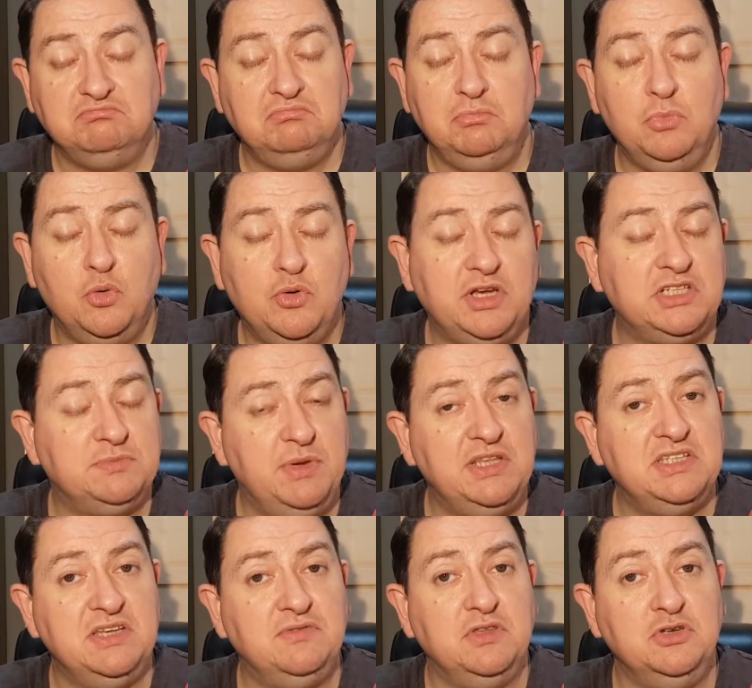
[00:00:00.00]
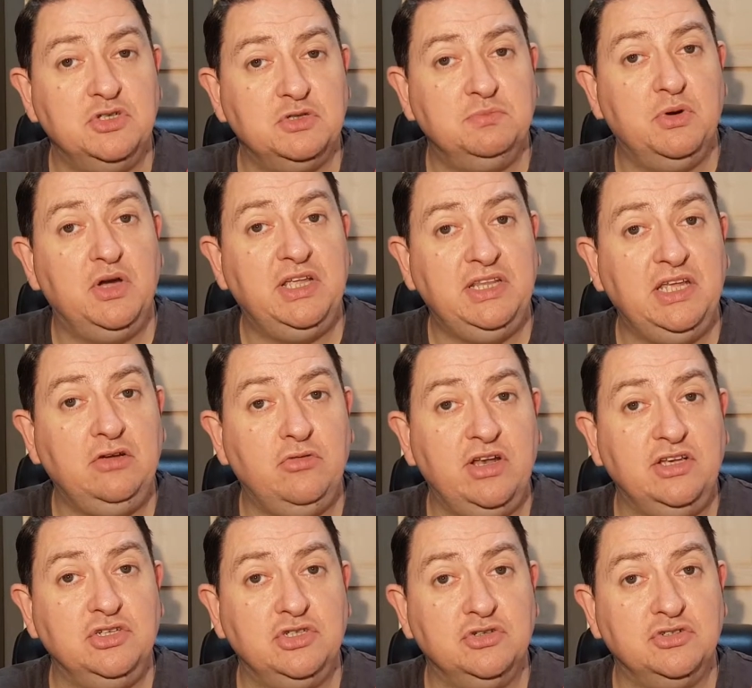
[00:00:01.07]
more expensive than just buying the
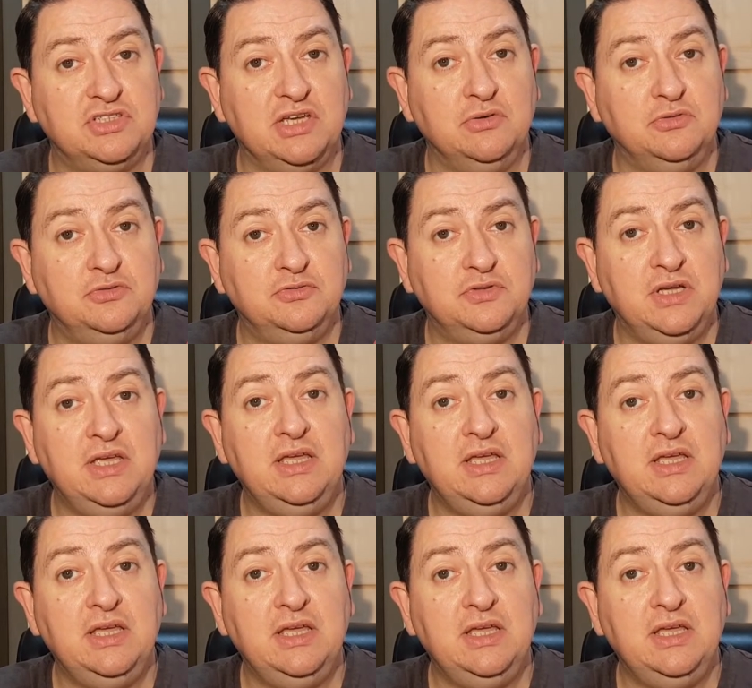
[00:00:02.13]
ingredients yourself.